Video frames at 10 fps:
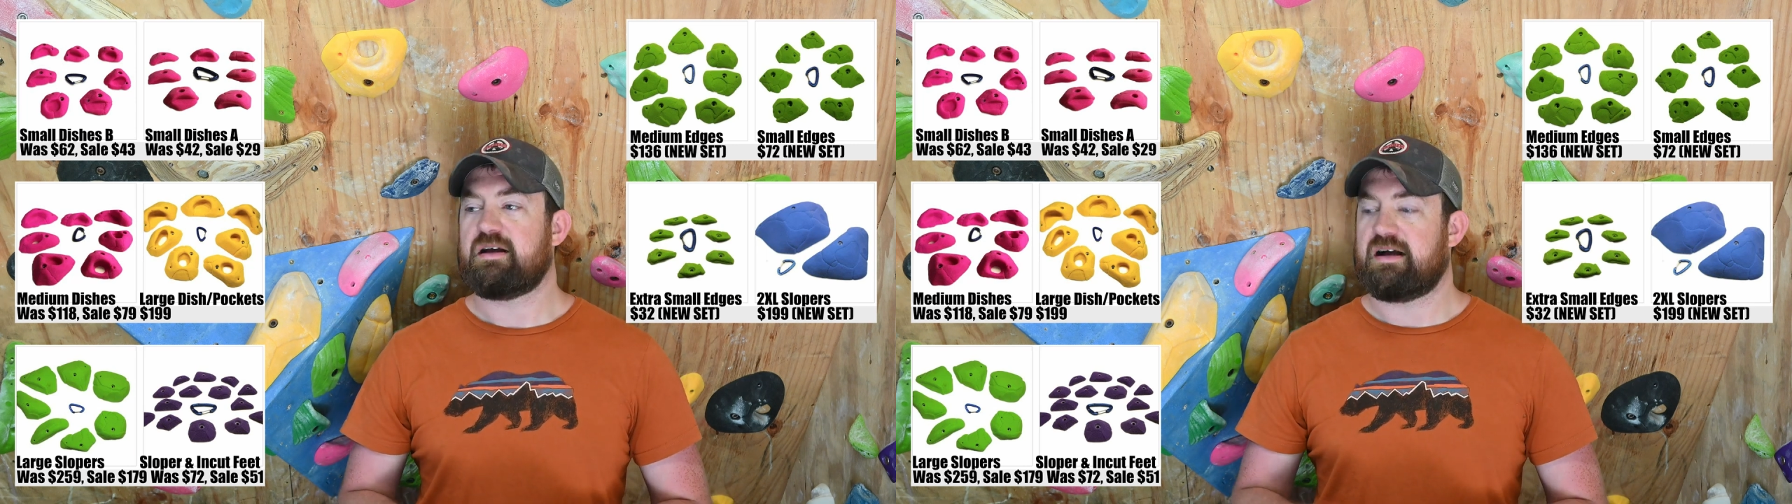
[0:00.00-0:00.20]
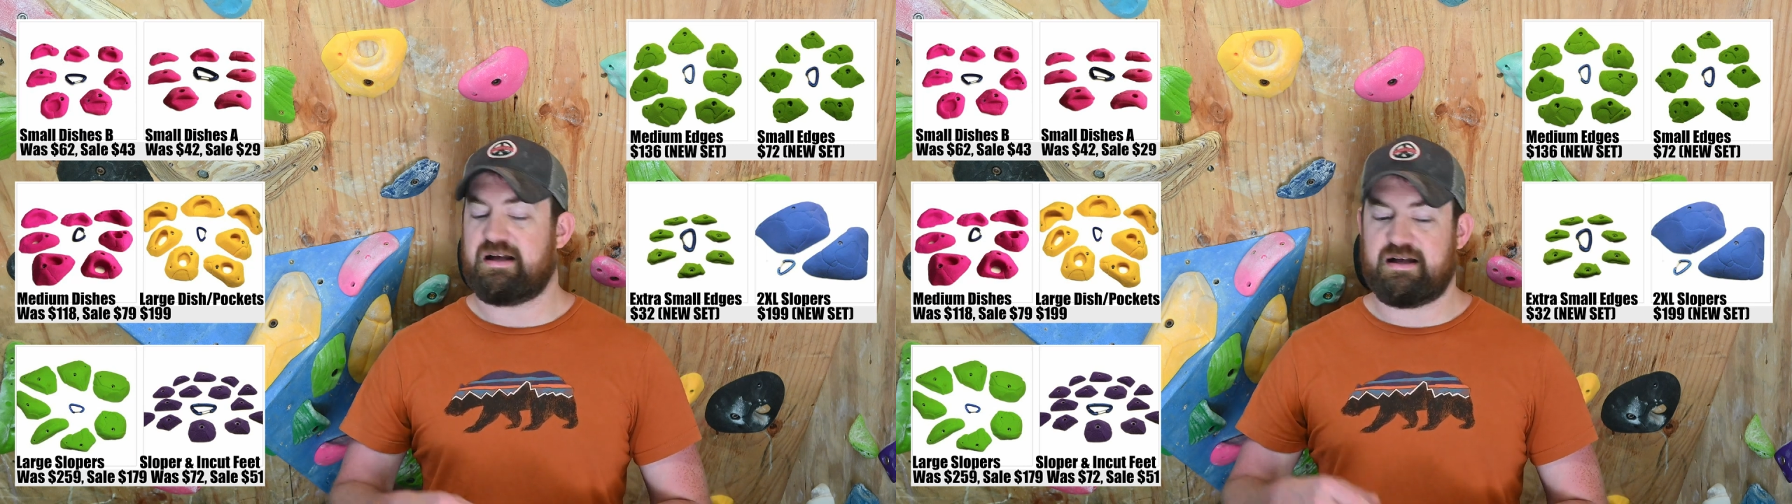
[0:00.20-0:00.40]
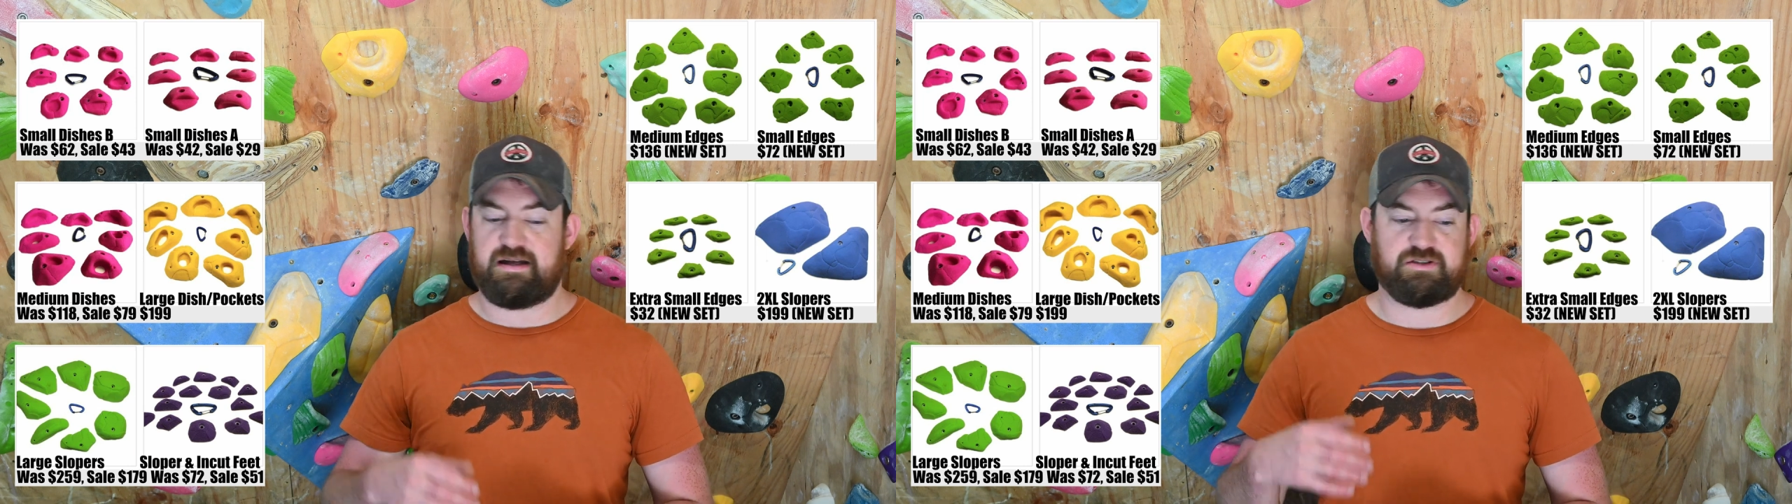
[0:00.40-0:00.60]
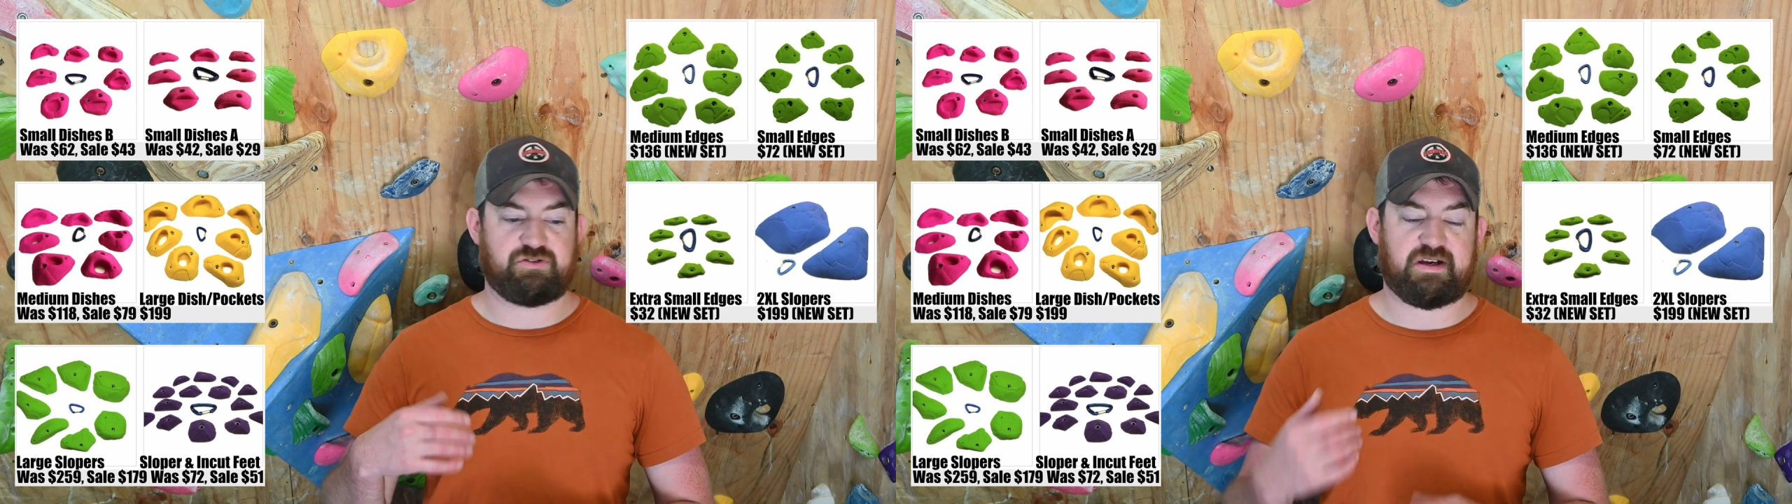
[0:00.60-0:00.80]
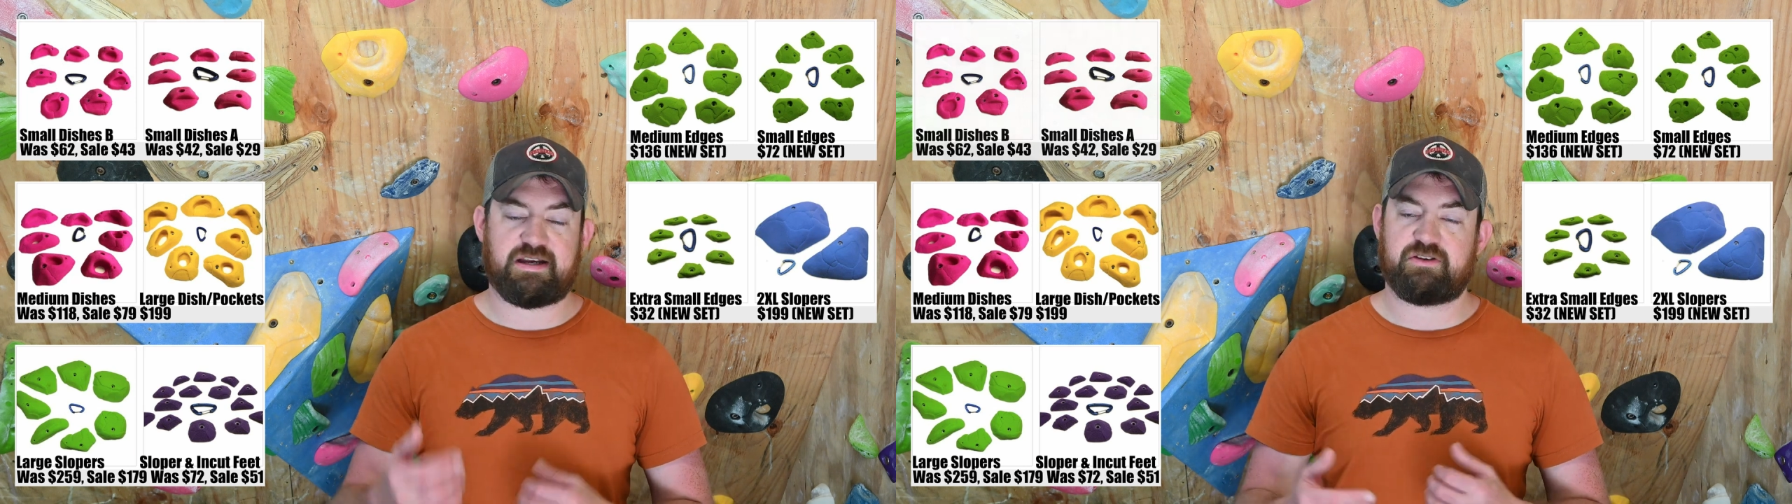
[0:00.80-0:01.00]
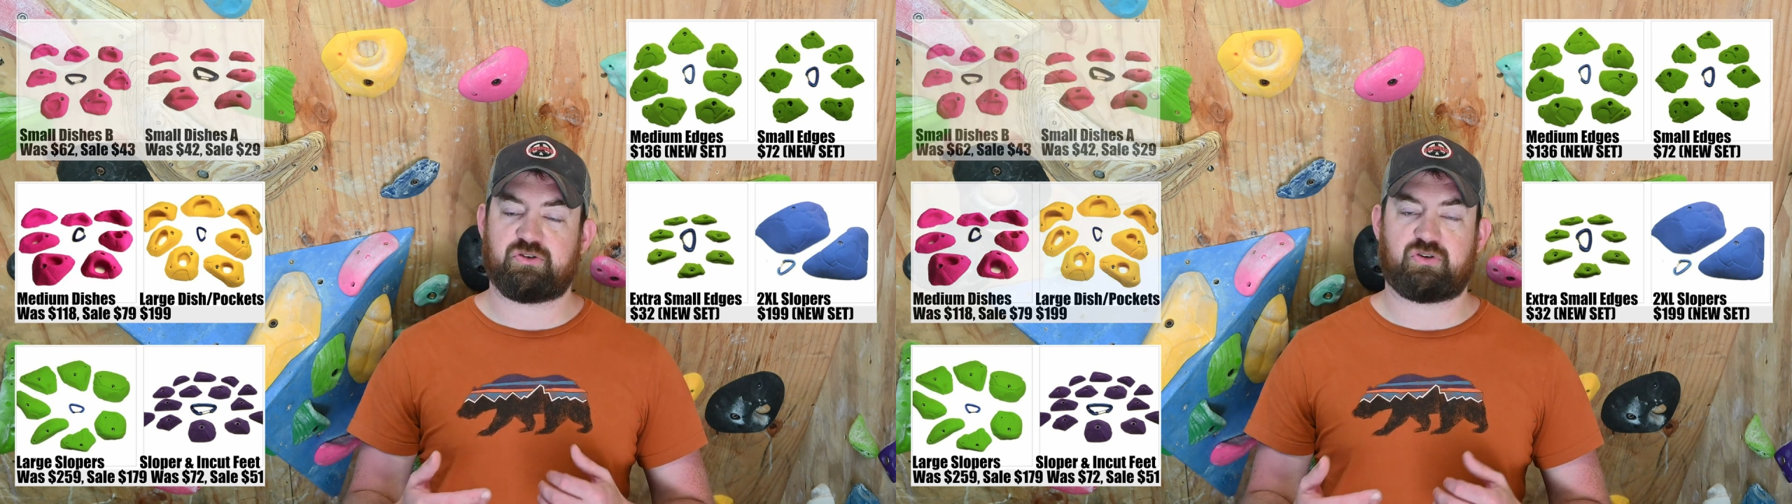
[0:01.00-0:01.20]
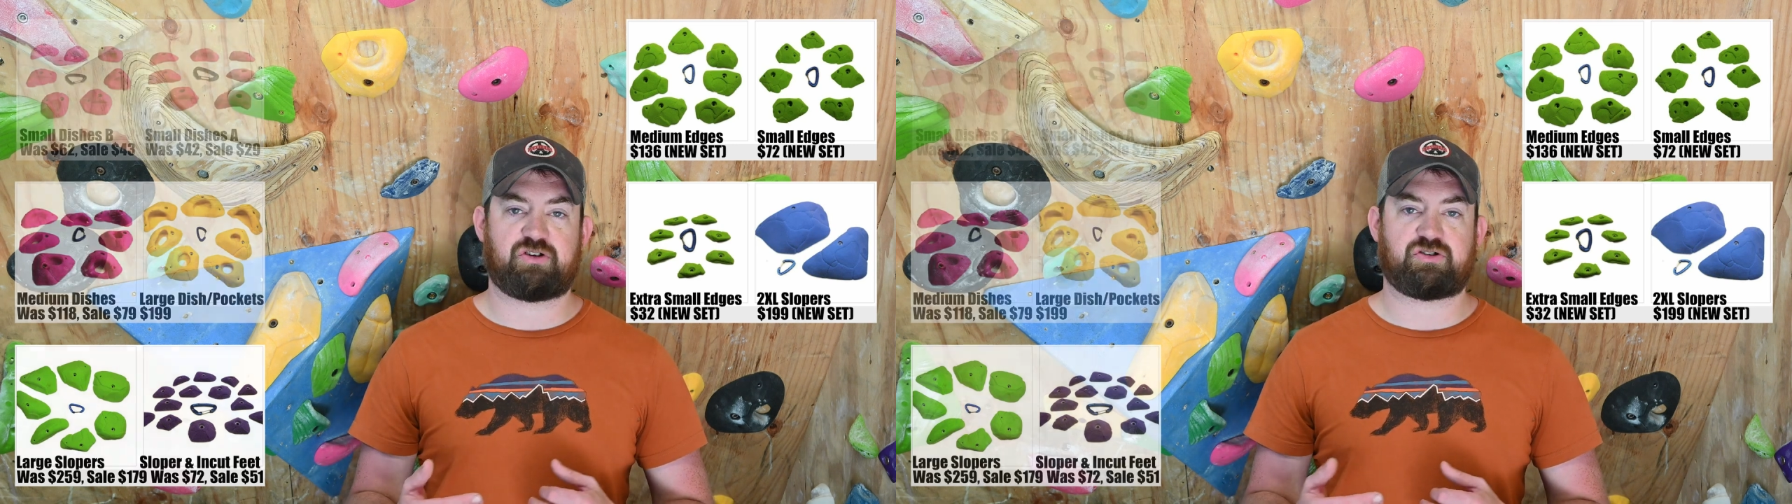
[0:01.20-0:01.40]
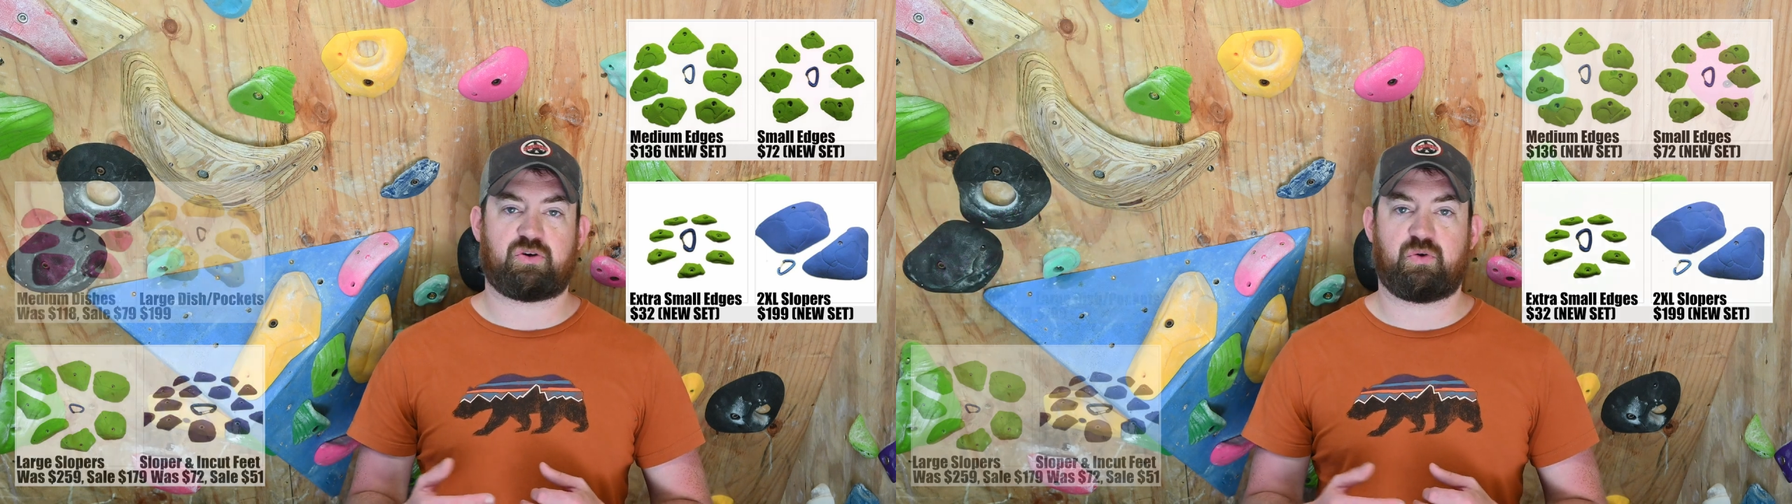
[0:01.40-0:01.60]
You start getting into those
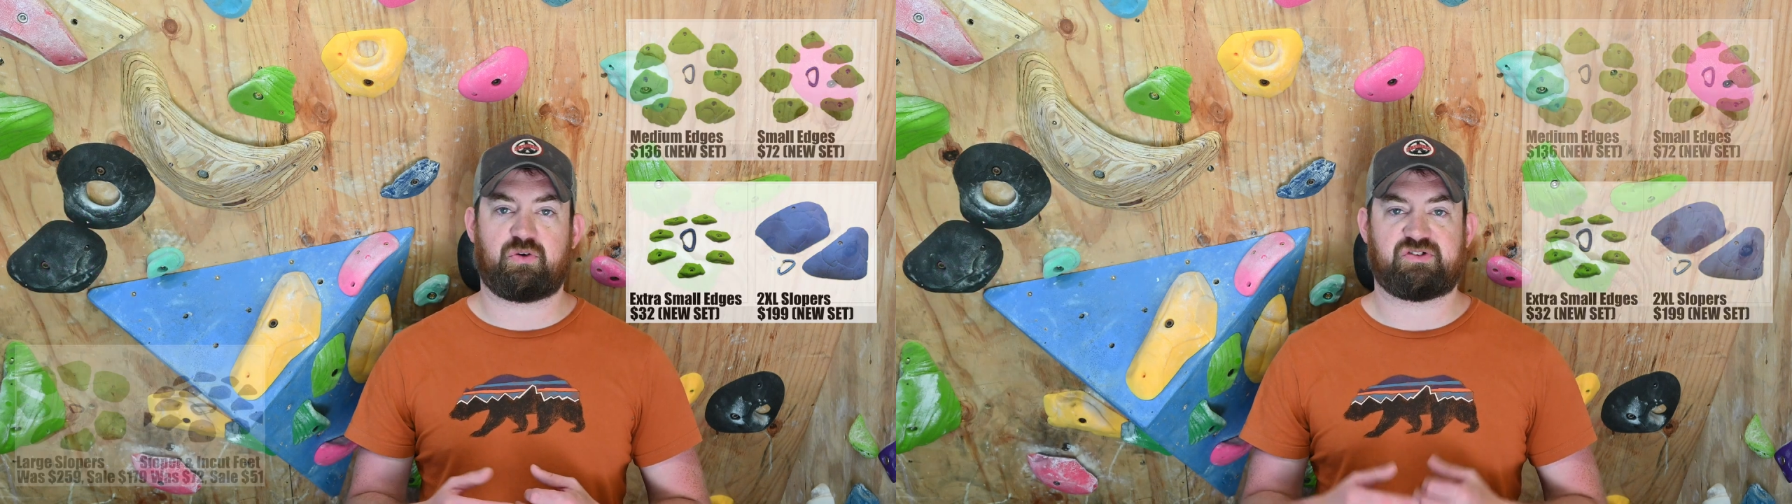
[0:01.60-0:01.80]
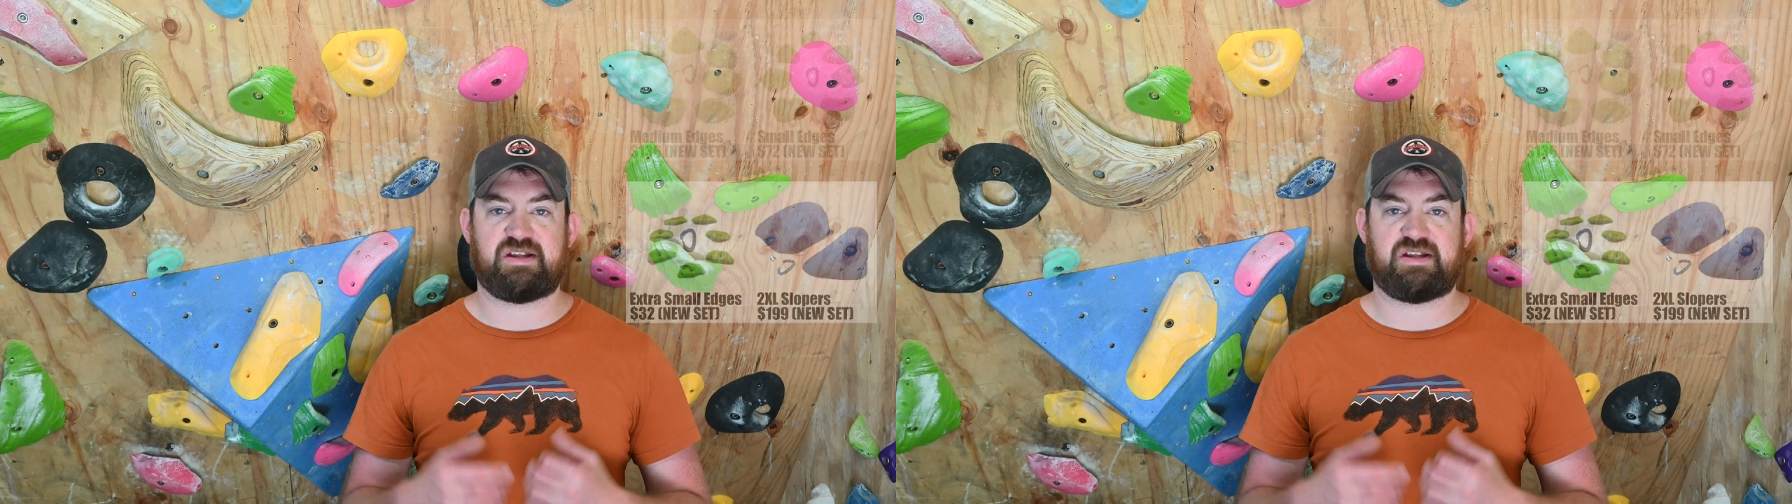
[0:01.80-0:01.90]
larger holds